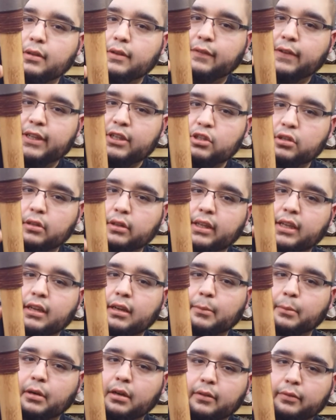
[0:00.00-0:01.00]
eventually
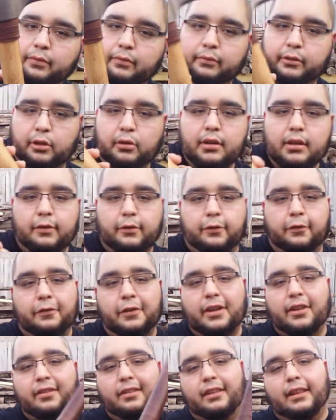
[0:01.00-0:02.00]
come off. You can
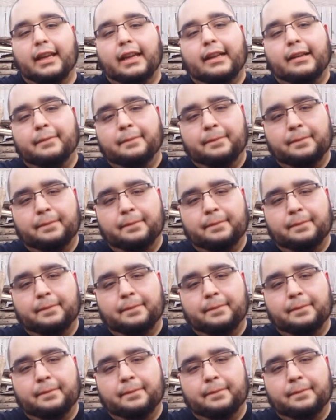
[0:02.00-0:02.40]
fix that